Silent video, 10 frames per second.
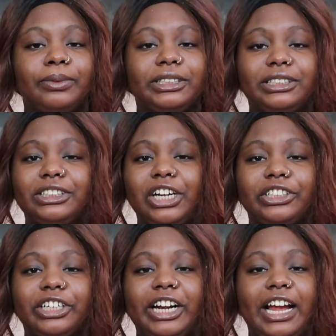with each
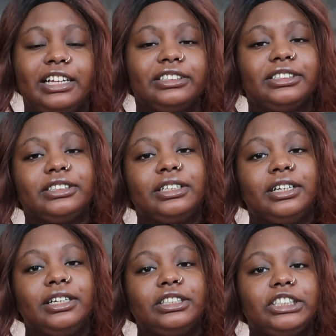other and
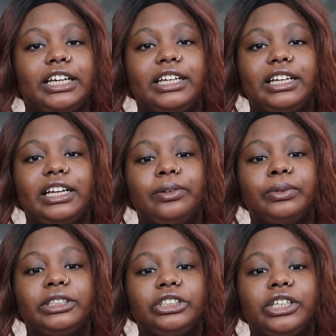checking in
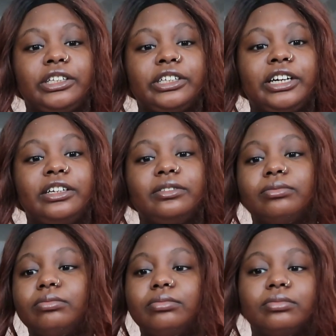with each other.
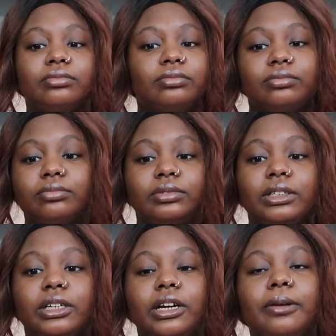
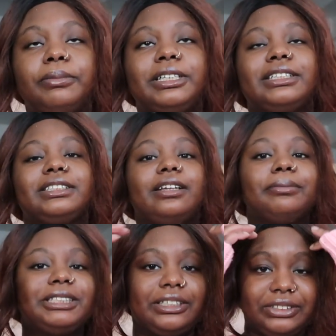Because let
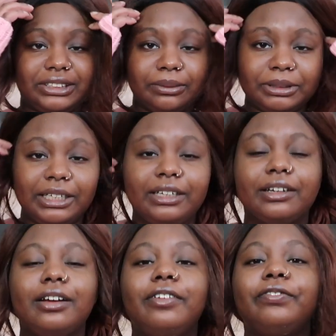me tell you
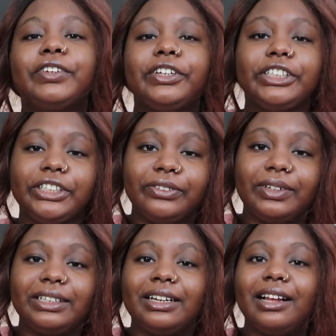something very cute,
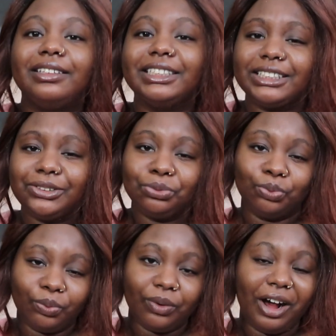and this is
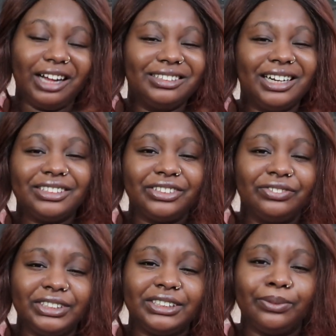another
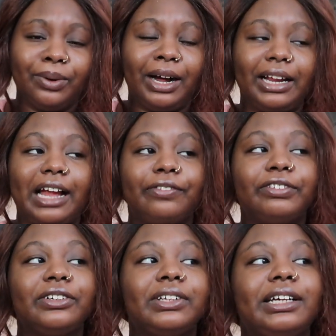reason why I
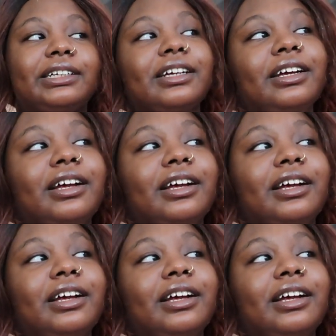feel like